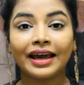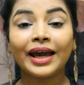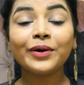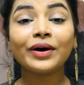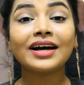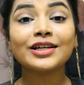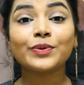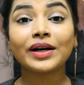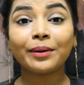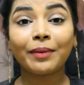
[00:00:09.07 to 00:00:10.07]
Hey you guys,
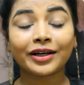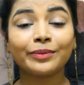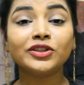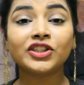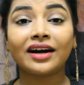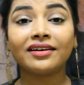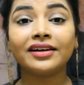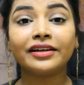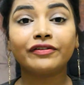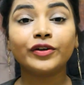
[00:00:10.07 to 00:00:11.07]
welcome back to my
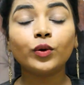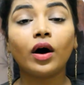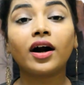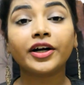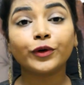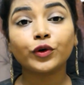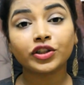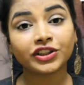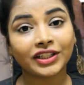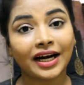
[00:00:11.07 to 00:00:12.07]
channel. If you are new to
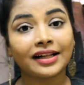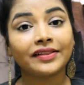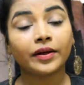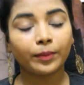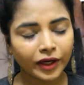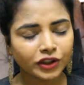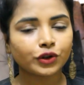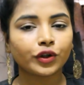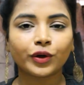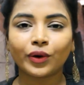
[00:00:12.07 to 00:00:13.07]
this channel, then make
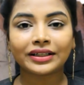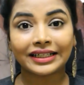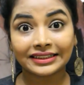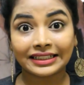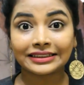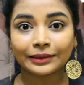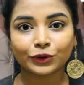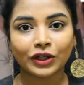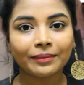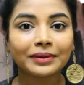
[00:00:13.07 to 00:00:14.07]
sure you go and click the red
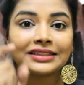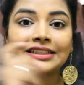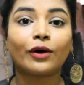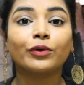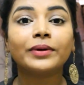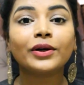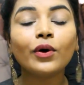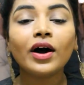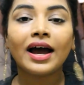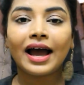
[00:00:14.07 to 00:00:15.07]
subscribe button down
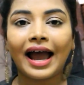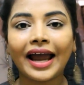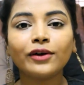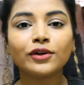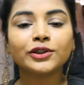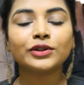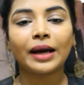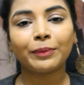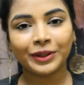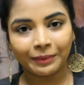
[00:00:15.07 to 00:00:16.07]
below and also
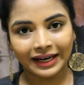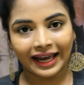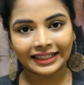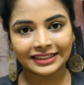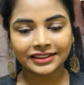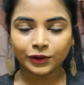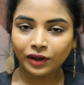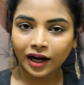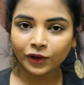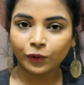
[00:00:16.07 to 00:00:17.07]
tap on the bell icon so
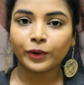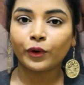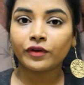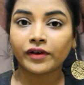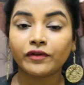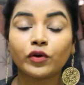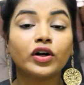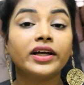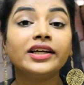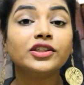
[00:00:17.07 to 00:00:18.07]
that you will be notified for
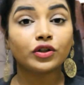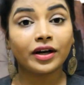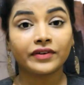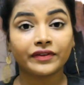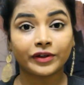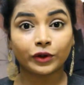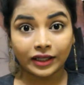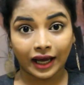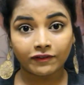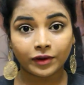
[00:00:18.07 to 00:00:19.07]
each and every video
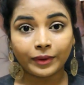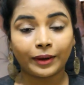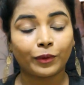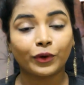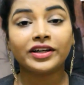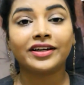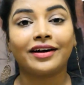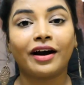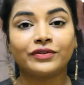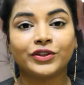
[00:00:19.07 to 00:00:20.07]
that I will be uploading
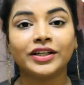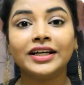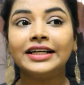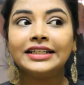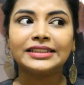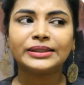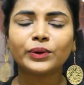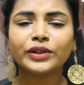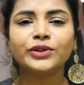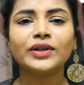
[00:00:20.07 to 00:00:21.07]
hereafter. So
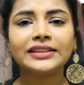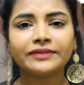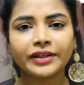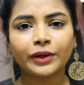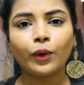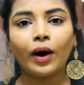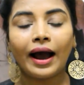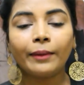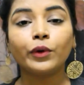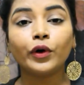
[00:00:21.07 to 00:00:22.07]
in today's video,
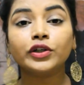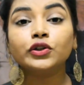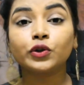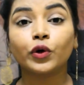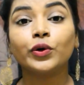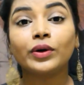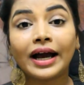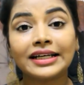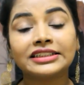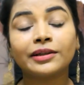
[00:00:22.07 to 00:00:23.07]
I'm going to show you
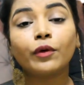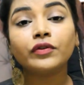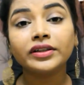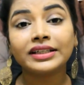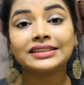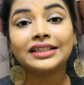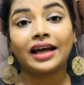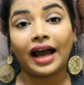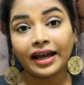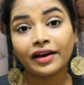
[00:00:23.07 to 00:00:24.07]
guys some of the things that
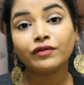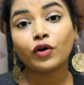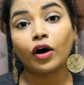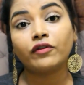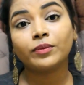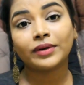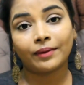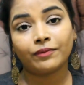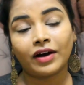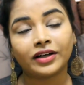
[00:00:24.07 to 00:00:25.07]
I have got from
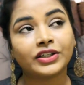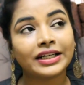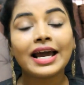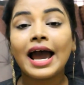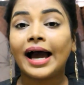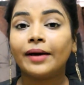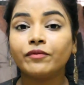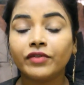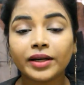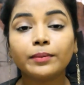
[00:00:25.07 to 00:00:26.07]
Club Factory.
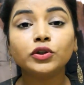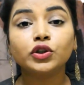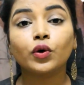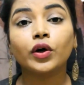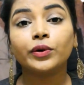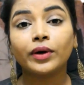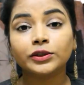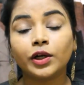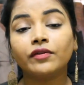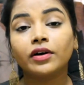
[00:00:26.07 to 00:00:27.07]
I'm very much sure you guys
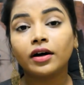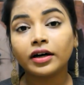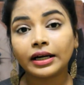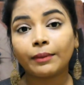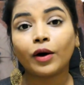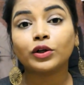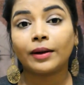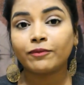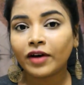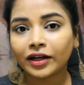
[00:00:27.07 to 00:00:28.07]
would have heard about
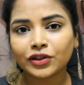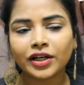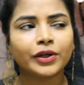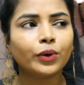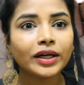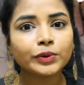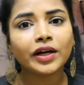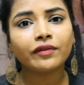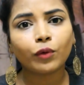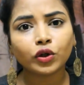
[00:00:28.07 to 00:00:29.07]
Club Factory and you guys would
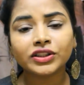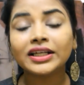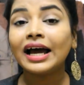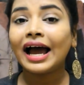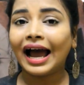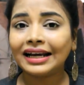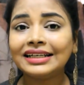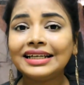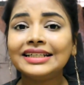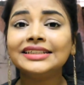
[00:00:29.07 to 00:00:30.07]
have watched at
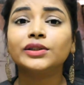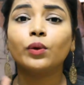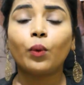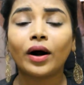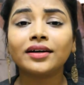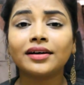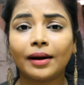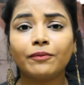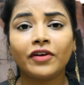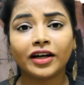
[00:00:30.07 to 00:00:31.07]
least one
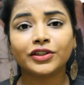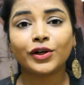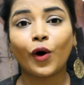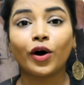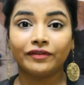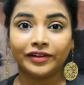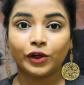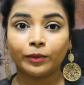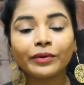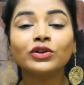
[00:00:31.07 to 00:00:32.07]
Club Factory haul
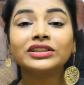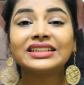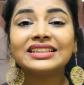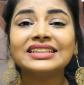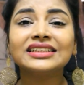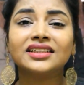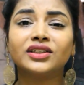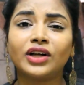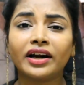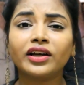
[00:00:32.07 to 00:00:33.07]
video because it
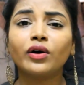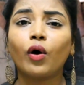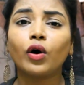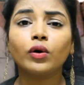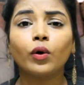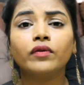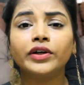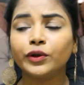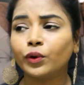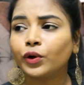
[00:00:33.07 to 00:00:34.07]
is running all over
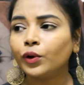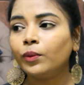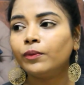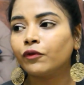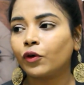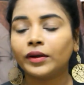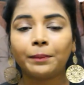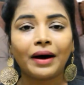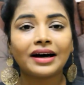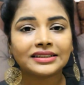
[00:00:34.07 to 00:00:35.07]
YouTube from the
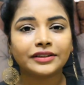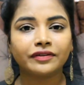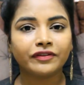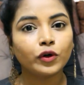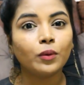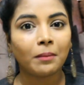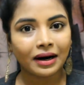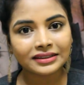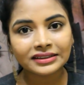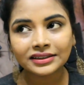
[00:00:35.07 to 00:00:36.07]
past few
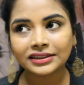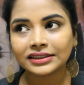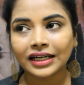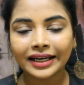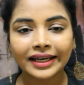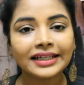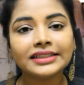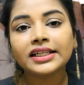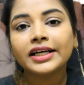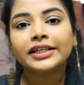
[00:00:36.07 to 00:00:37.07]
months, I
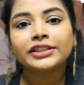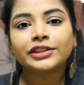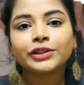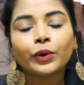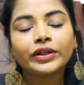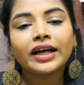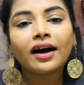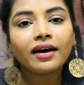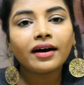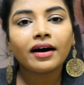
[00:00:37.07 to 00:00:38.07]
guess. So
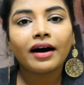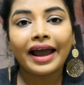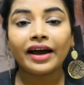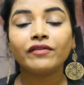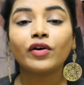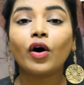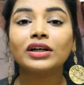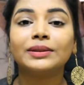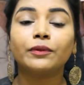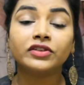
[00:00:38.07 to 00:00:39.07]
yeah, I have
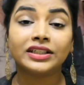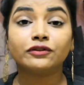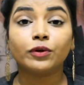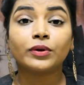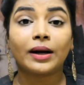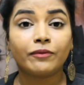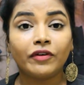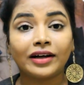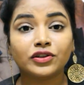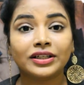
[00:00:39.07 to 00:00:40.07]
got some of the things from Club
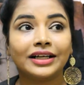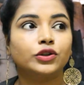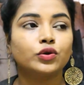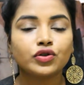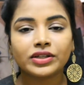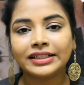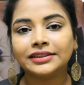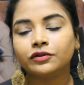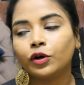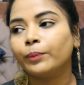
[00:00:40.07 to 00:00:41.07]
Factory like
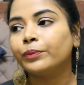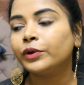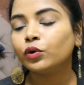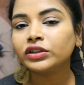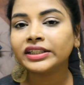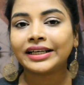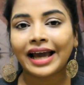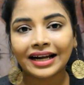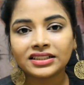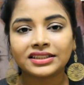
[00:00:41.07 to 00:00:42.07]
jewelries, from beauty,
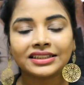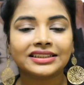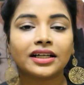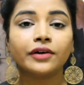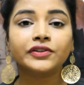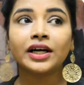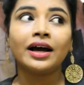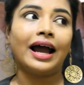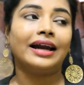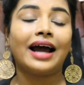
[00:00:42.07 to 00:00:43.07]
gadgets and stuff,
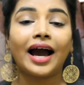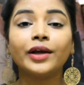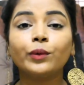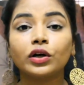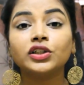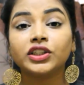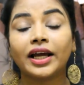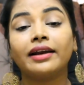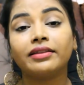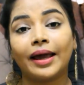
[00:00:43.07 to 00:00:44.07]
and I wanna
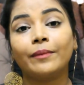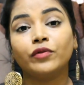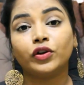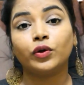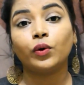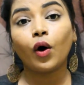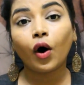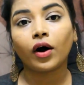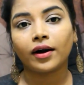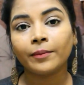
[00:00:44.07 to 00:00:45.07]
share them with you
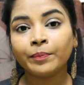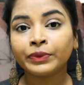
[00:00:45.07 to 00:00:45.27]
all.